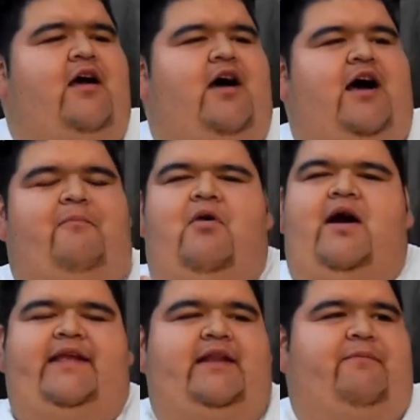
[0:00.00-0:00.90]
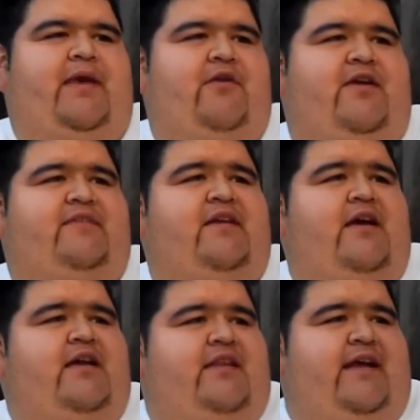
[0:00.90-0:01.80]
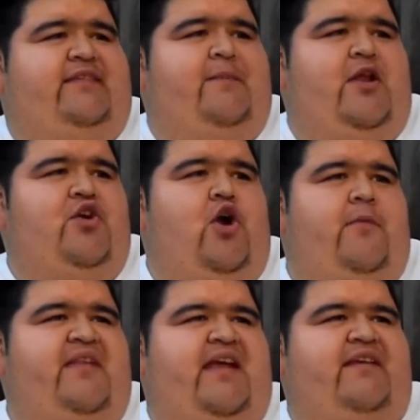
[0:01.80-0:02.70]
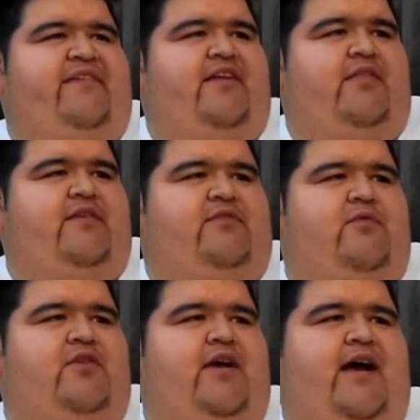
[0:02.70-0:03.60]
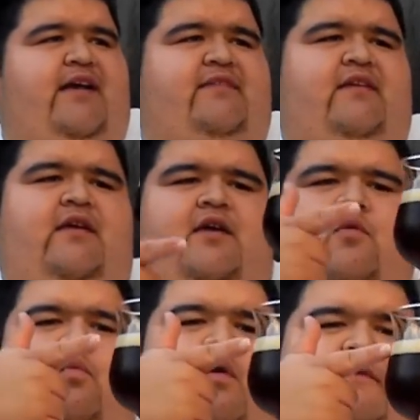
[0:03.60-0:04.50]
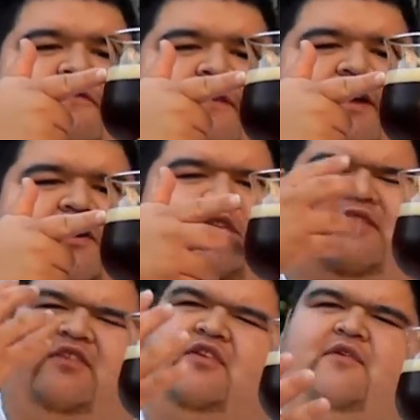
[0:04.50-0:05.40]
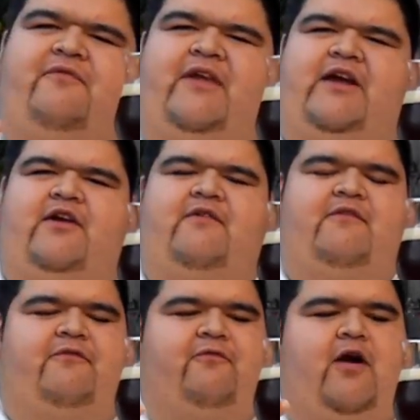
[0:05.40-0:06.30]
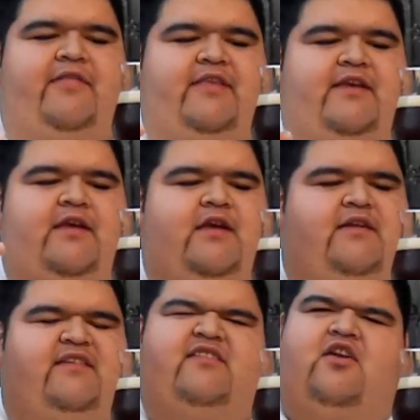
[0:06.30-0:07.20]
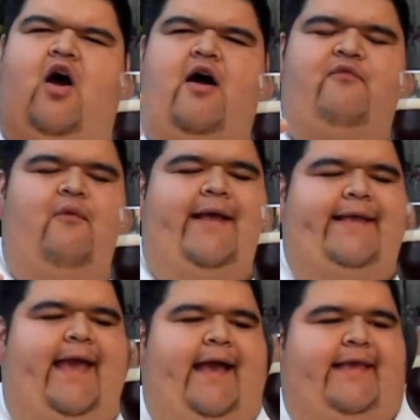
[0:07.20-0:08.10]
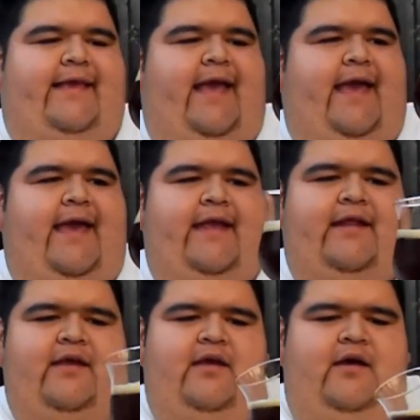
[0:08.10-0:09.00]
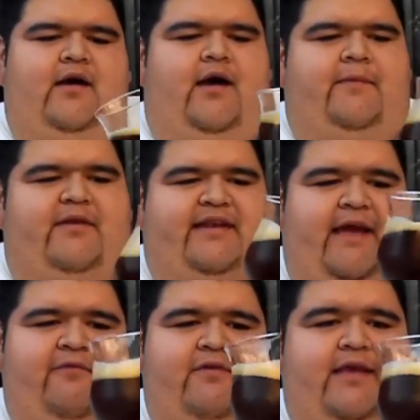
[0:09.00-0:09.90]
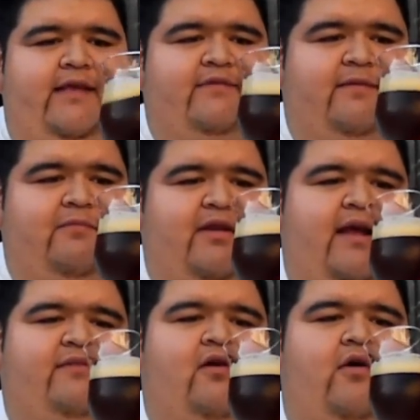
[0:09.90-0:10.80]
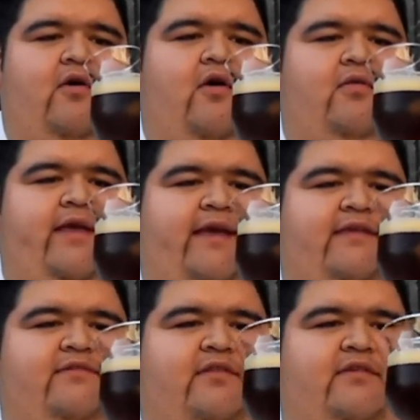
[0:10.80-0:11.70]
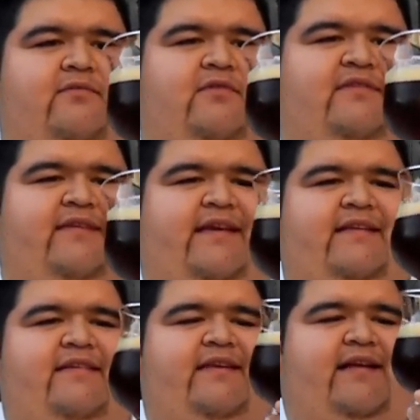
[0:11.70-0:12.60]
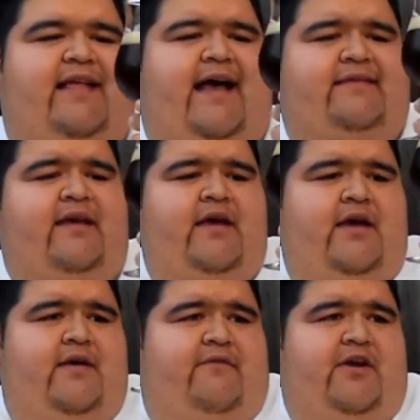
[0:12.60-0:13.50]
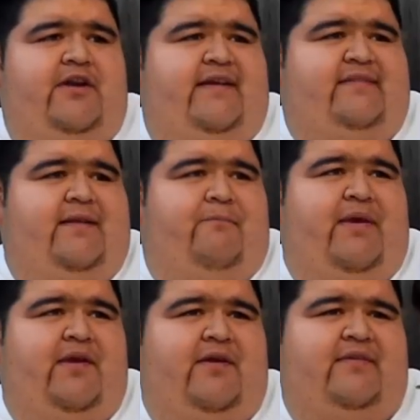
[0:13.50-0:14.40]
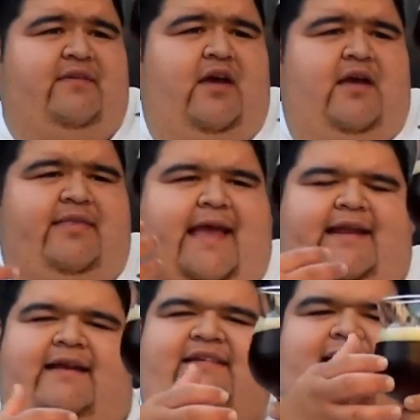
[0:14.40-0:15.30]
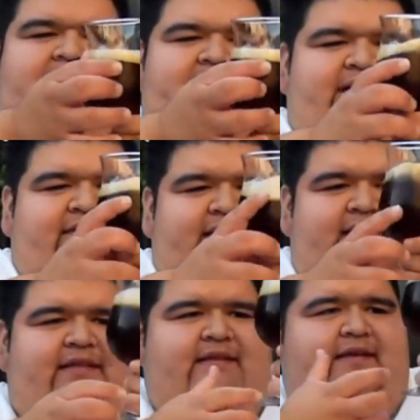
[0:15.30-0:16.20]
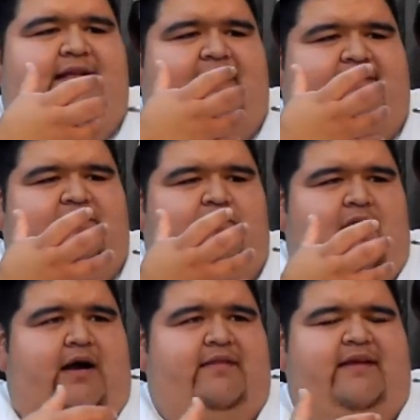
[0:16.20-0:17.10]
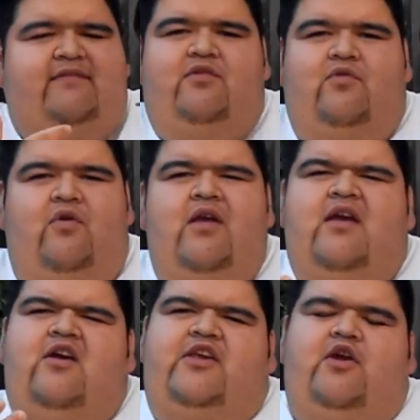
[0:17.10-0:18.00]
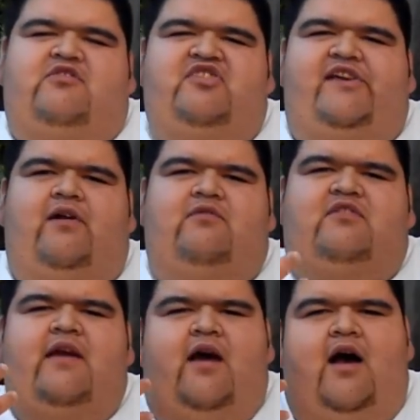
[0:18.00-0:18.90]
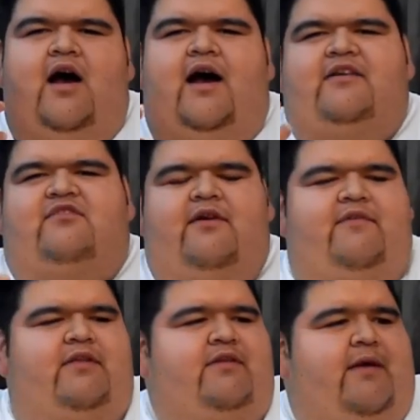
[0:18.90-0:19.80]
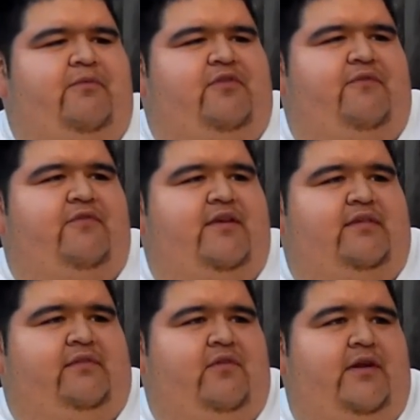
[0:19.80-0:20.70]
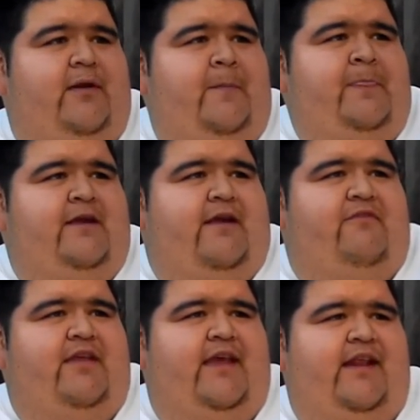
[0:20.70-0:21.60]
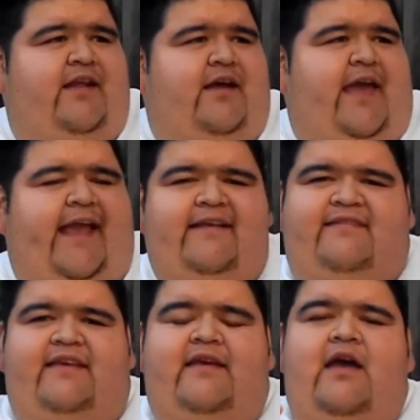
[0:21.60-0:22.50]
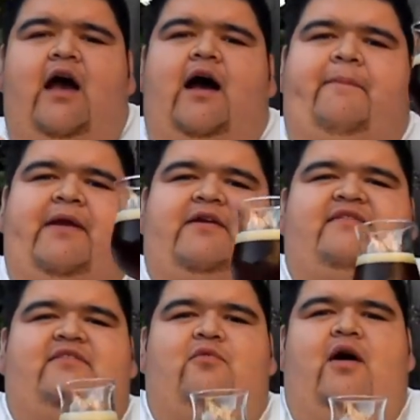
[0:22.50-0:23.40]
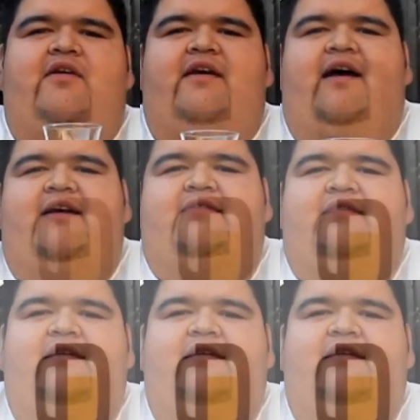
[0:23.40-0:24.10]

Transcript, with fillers: uh, body and appearance. Nice amount of carbonation on this one, you guys. One finger to two finger of a frothy, this off-white khaki head. Um, you're definitely getting some nice alcohol leggings on this one, sticking to the glass. Very nice in appearance. That nice cloud haze sticking to the glass as well. Nice little, you know, chill uh, serving temperature for this one. You're definitely getting a hazy appearance as well, you guys.